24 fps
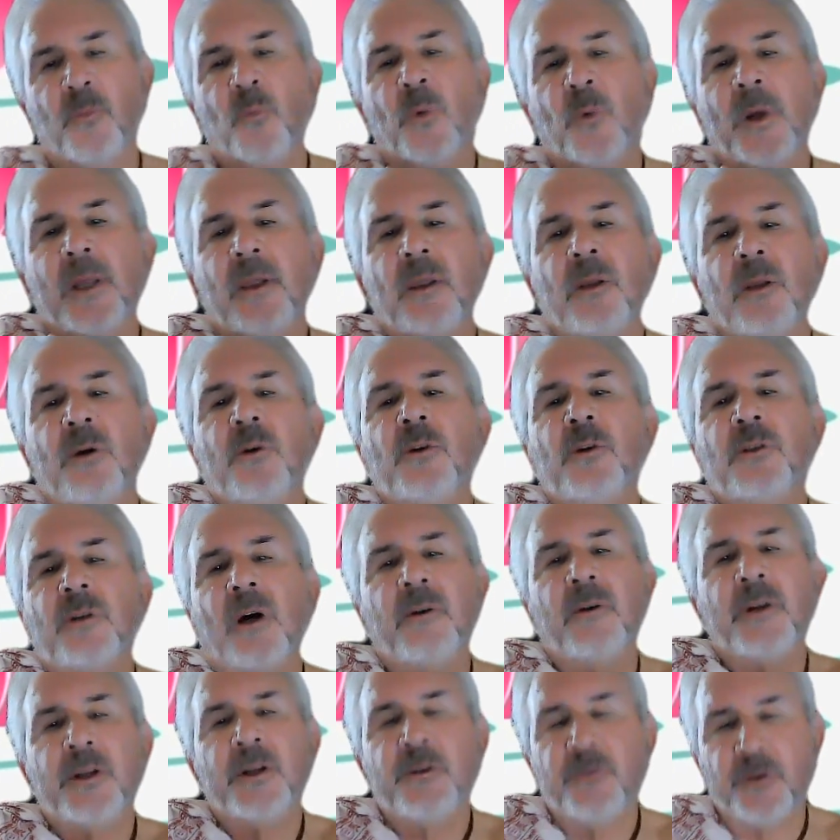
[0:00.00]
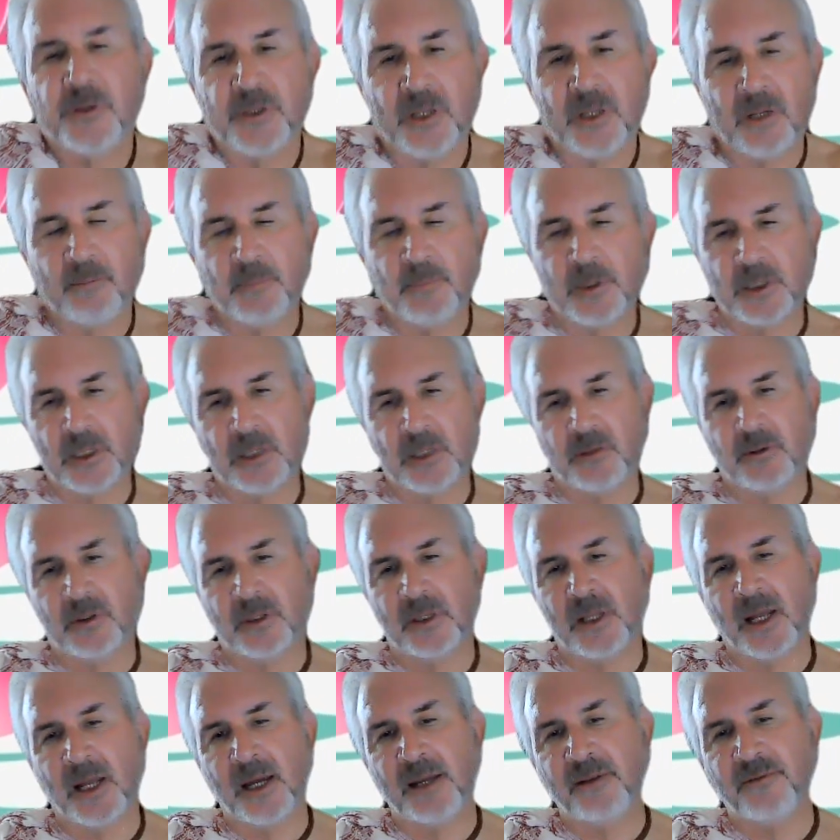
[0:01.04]
we lose our interest in
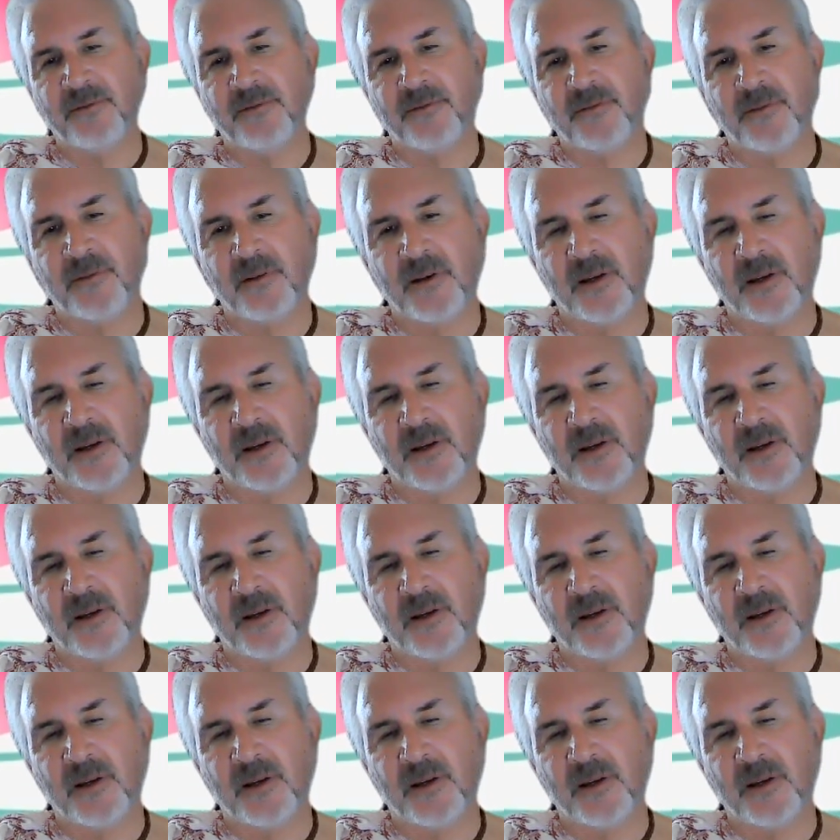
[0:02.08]
material life